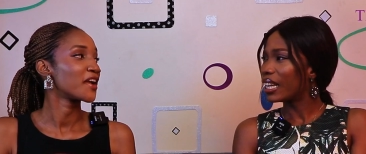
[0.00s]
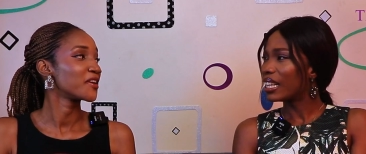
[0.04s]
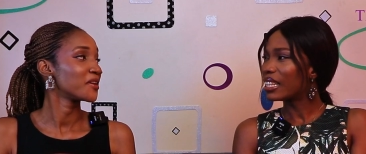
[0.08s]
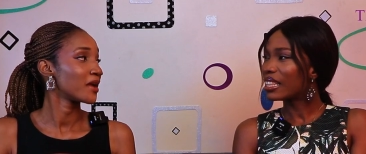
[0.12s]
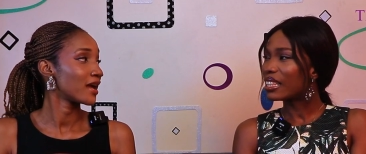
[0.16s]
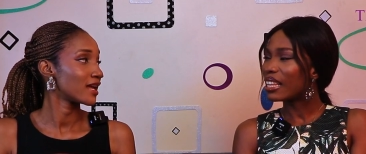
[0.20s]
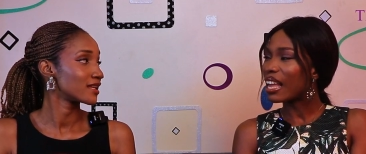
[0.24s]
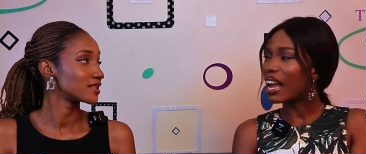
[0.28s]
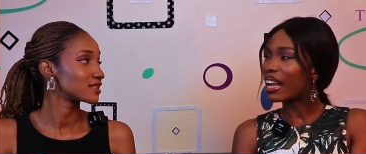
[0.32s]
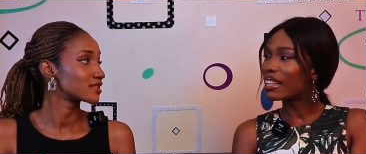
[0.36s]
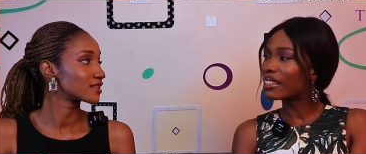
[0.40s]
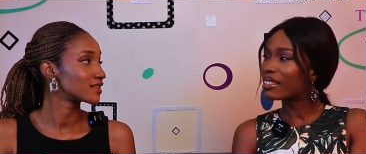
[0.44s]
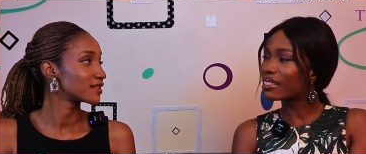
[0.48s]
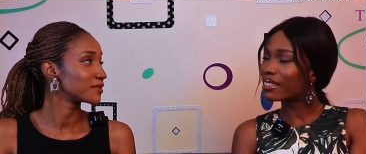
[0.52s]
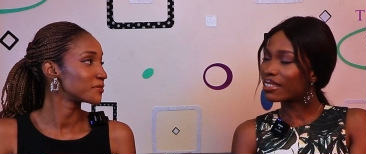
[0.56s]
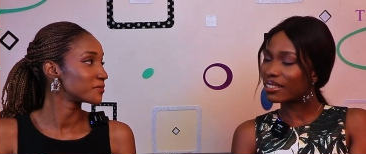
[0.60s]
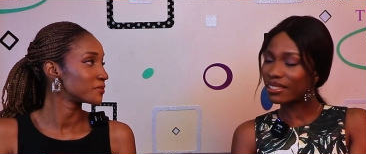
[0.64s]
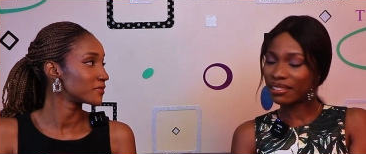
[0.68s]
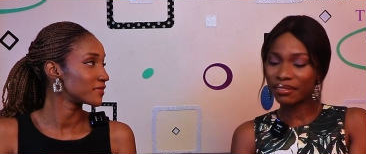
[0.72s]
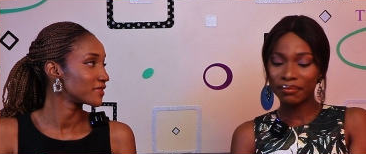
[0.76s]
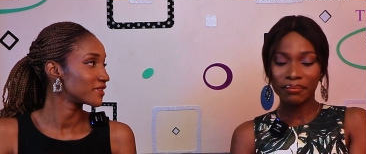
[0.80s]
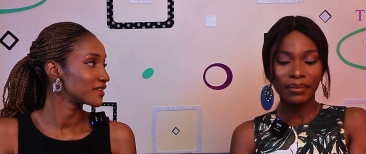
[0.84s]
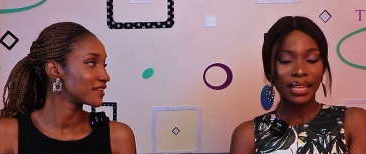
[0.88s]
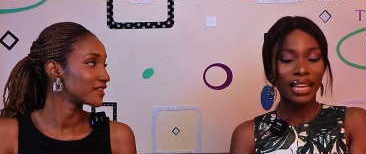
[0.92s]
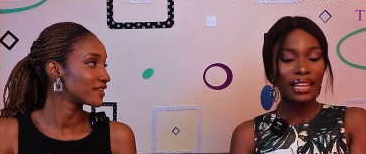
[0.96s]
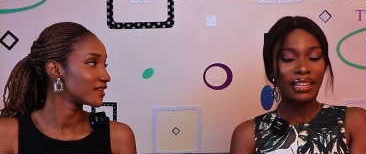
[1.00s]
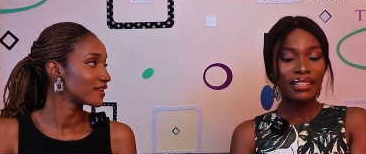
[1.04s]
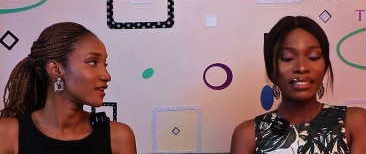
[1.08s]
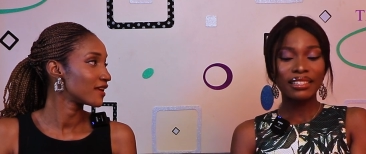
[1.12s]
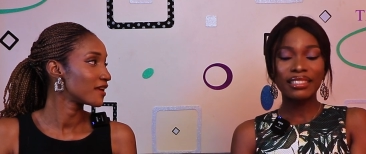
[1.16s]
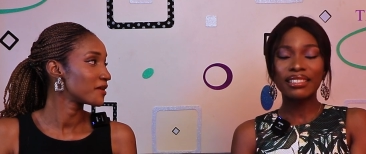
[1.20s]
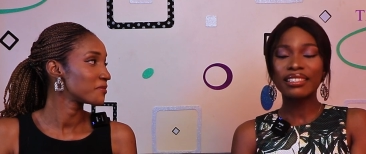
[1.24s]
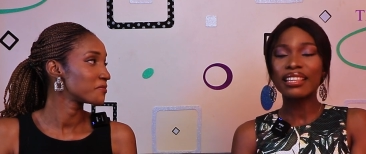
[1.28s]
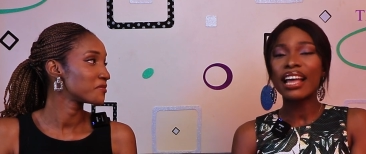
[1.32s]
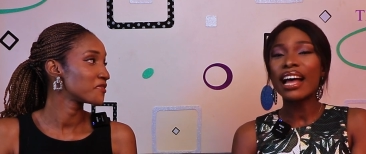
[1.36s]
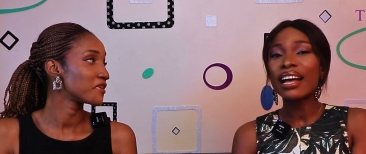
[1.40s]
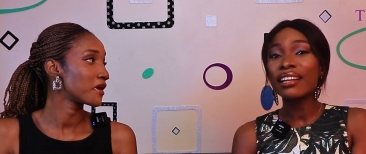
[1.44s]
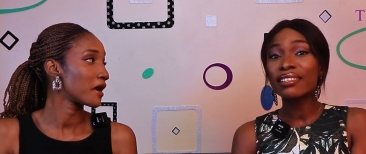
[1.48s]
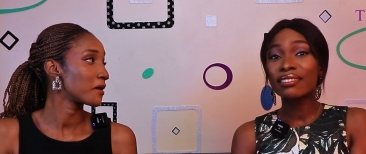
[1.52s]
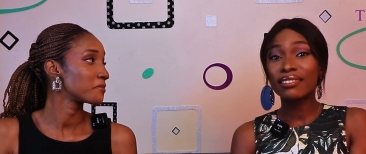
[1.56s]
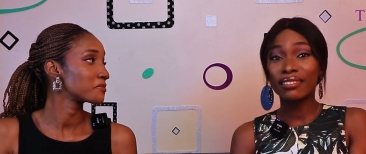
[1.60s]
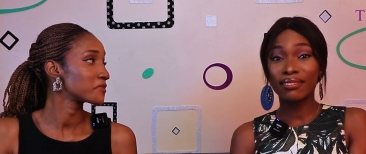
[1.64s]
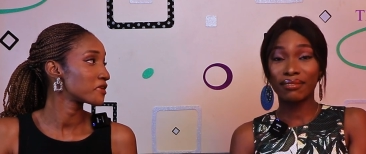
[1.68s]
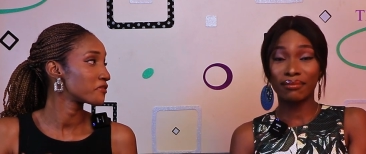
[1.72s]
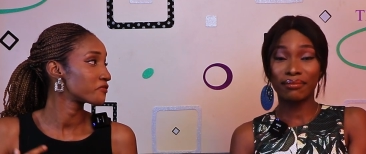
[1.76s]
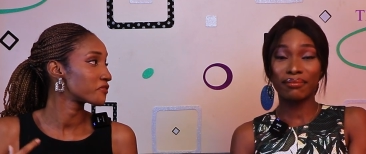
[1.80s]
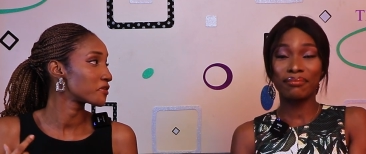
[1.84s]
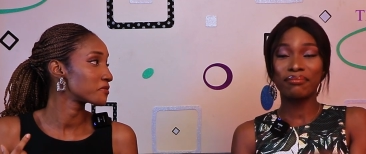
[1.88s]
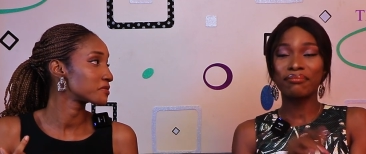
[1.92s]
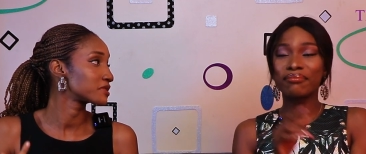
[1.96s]
Speaker 1: Are you asking me? No, I'm
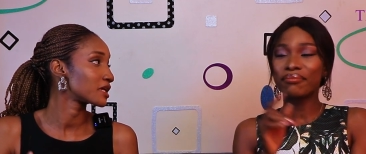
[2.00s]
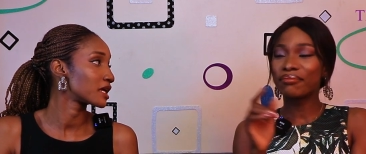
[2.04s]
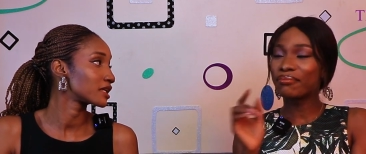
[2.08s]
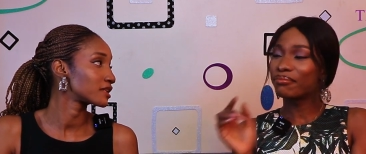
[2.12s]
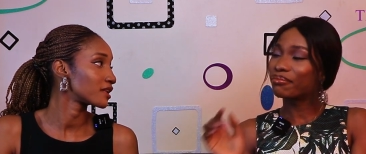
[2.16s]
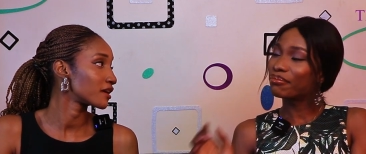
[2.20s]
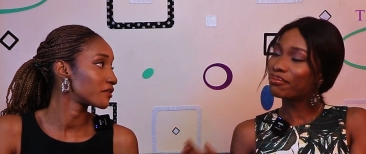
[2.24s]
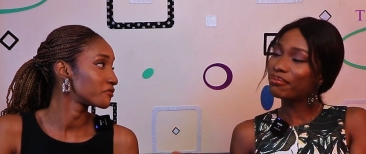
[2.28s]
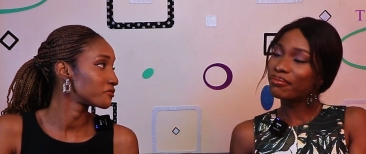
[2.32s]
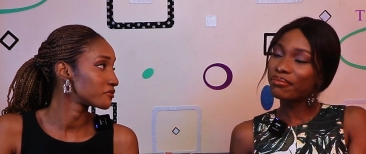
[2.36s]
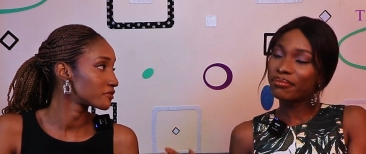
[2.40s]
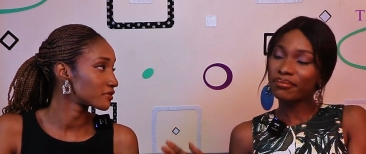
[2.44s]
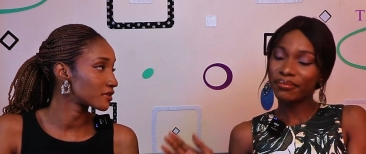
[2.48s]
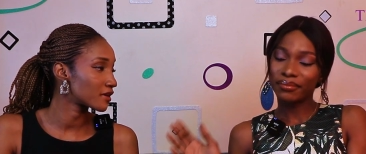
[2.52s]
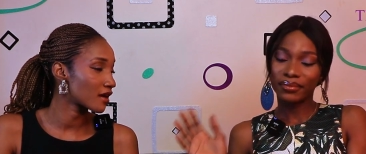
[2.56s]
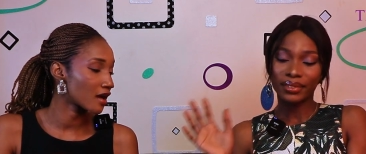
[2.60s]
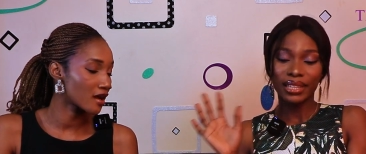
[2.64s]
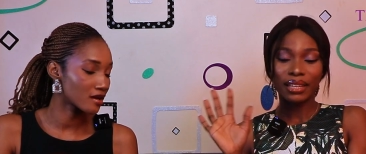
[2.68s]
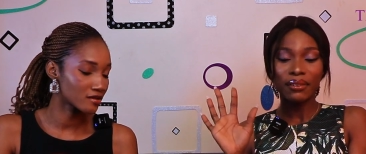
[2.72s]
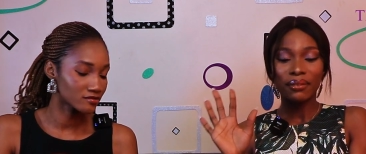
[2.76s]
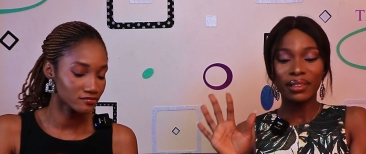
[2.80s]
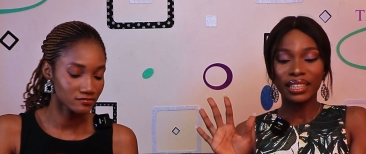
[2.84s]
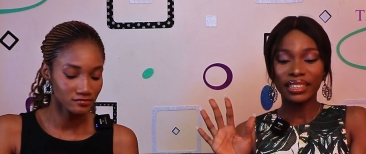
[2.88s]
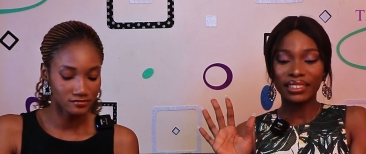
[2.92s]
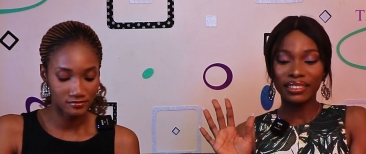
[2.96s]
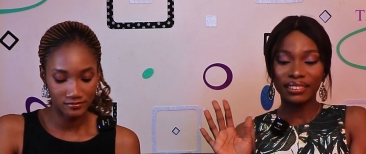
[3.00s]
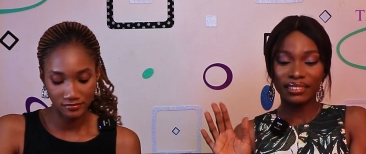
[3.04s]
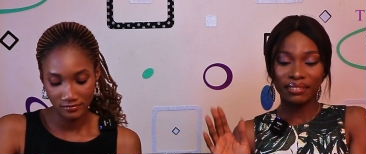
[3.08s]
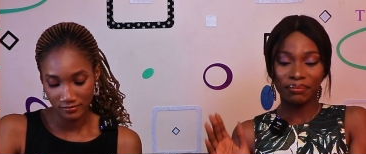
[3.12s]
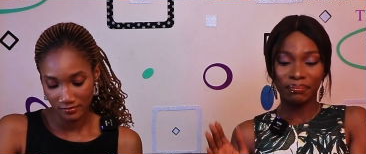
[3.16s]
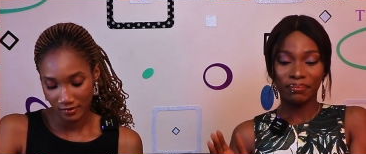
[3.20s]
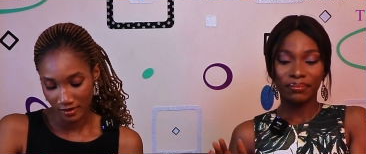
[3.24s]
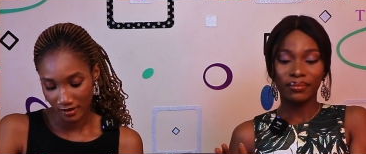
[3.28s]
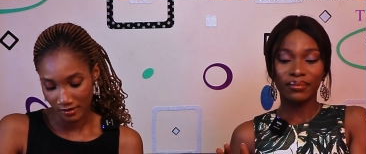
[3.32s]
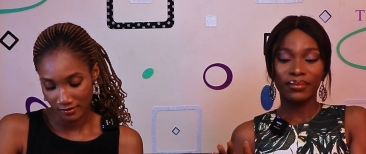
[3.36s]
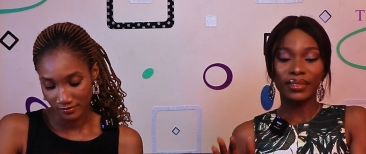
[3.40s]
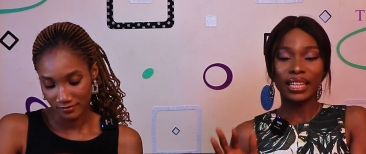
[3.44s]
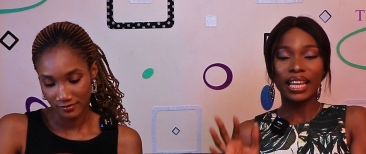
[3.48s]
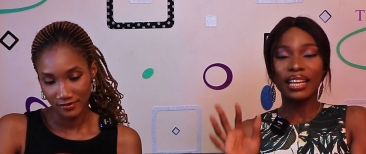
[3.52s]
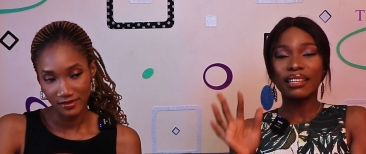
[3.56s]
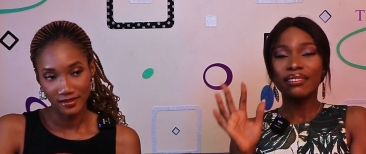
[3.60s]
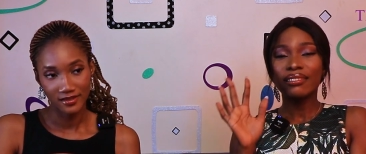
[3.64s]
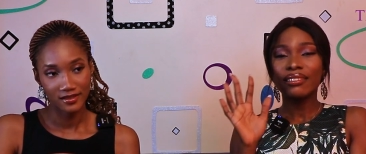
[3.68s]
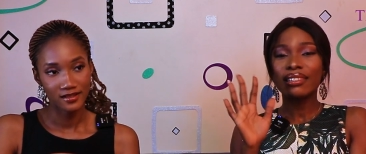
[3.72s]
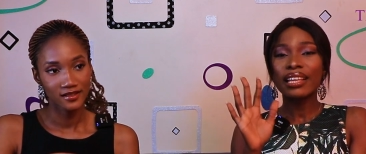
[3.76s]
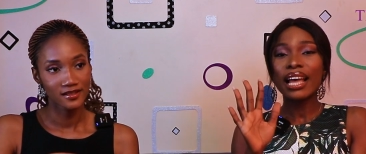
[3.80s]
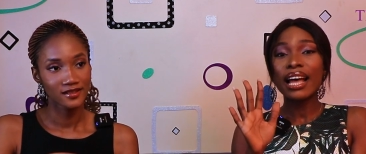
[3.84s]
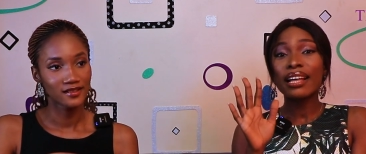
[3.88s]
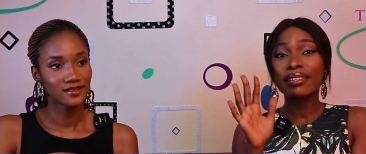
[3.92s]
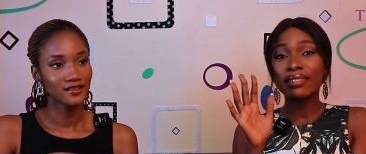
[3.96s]
not from South Africa. Wait.
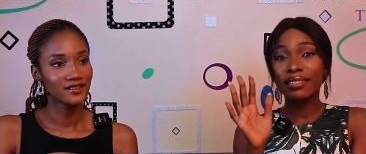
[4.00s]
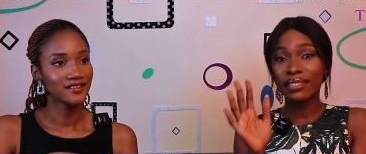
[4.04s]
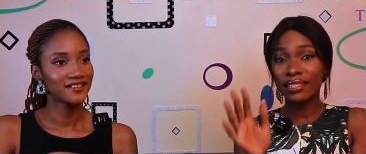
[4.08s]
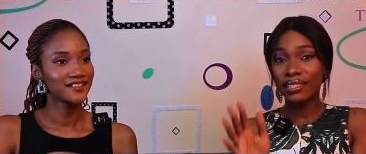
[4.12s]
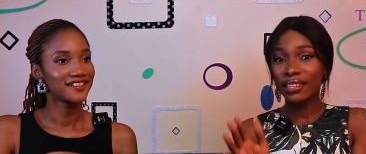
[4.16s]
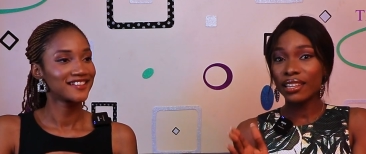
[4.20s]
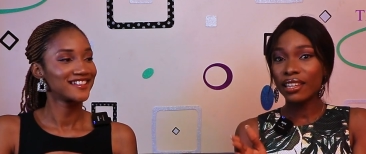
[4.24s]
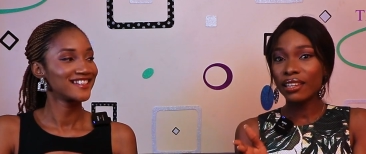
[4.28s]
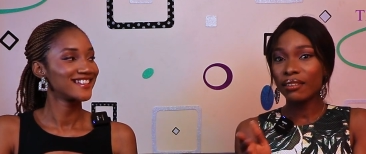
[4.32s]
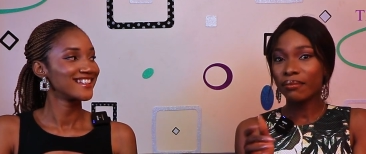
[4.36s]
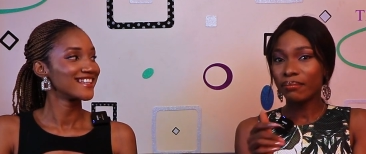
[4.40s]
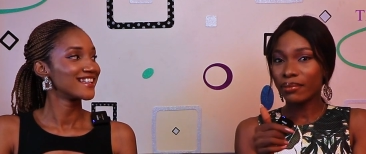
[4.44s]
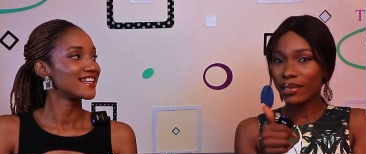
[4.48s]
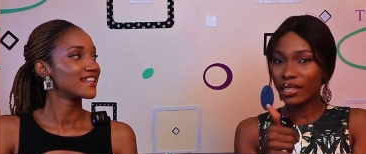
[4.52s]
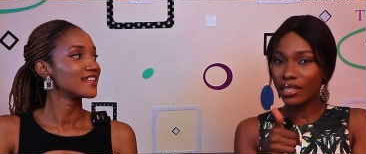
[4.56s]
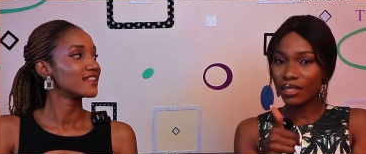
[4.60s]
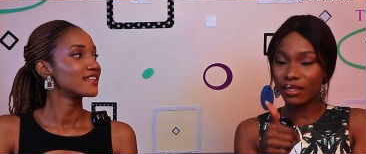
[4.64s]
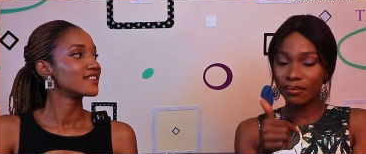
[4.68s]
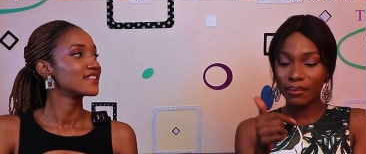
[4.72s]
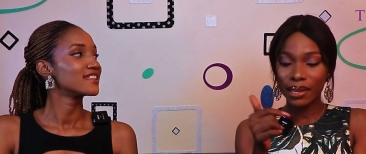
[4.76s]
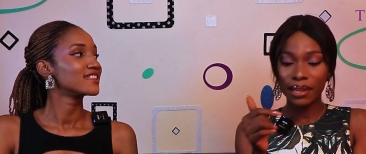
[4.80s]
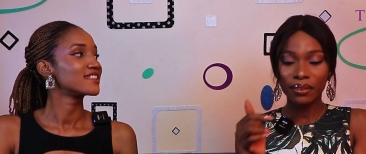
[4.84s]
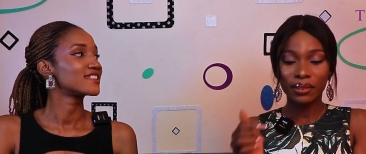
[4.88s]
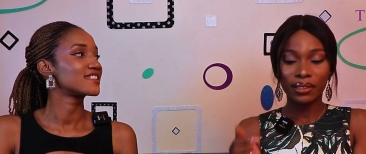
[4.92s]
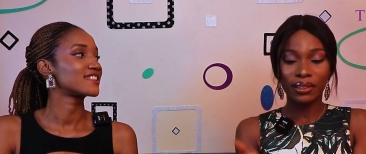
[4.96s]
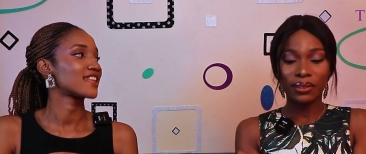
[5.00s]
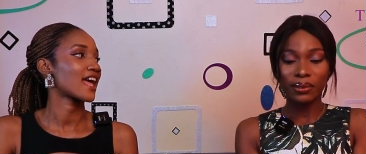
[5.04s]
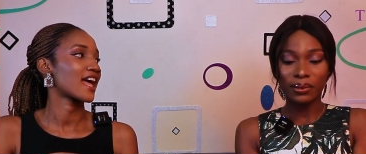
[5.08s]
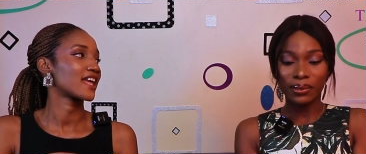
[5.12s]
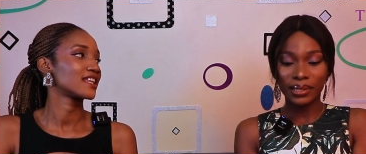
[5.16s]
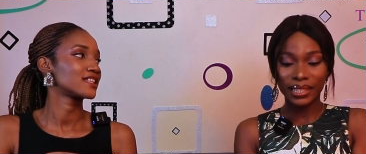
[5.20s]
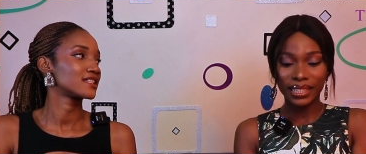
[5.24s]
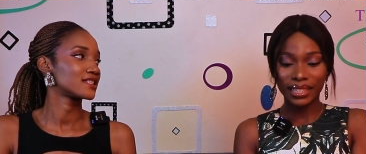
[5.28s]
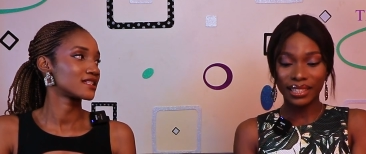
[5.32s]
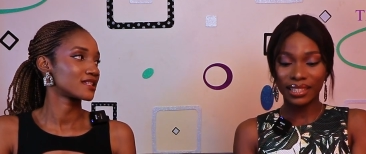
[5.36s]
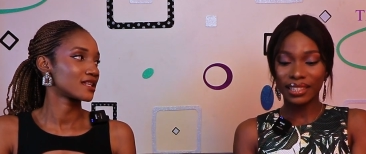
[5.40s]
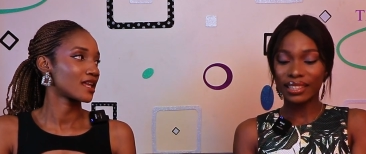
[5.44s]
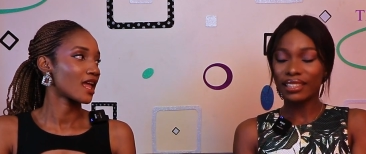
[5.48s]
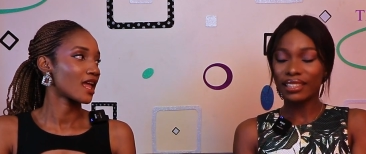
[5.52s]
Tati, please bear with us.